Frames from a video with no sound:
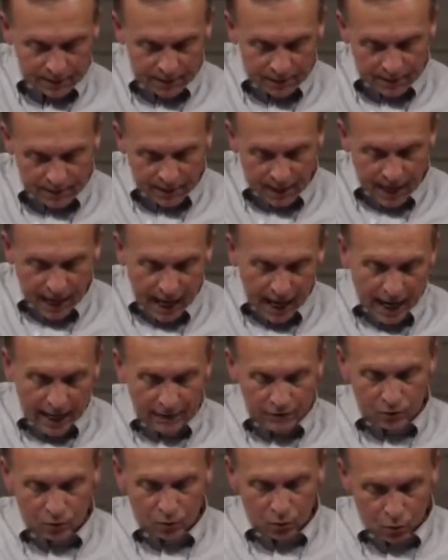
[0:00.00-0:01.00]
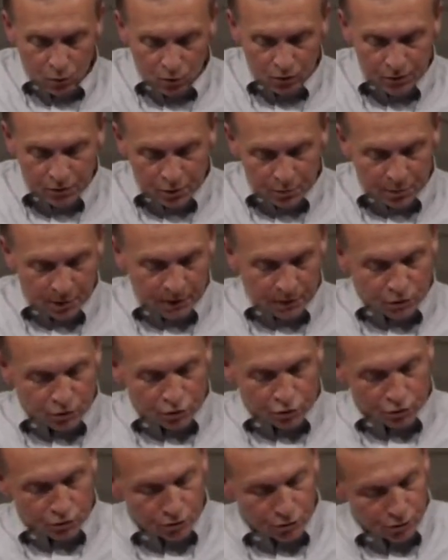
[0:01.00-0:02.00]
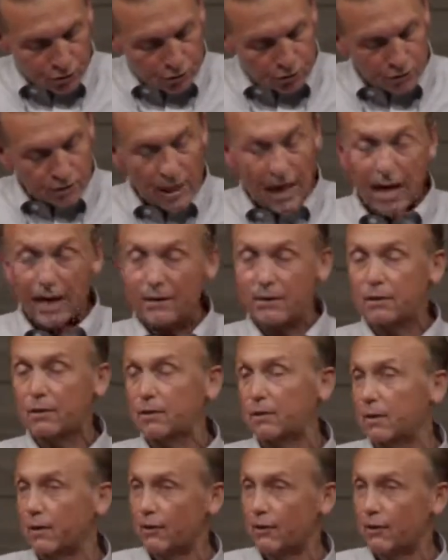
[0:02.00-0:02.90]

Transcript: he says, I, the Lord, speak the truth. I